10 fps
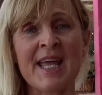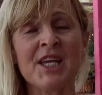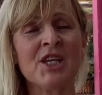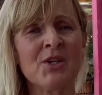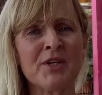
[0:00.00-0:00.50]

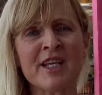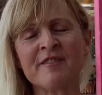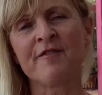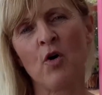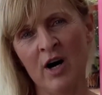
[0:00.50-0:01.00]
you need
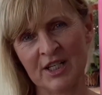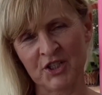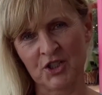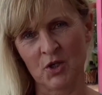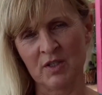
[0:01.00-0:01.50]

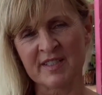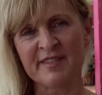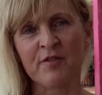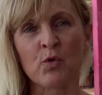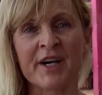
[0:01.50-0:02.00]
$400
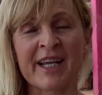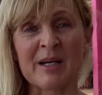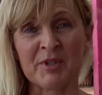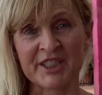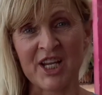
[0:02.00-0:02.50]
for
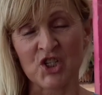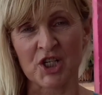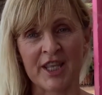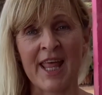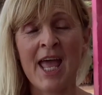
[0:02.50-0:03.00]
accommodation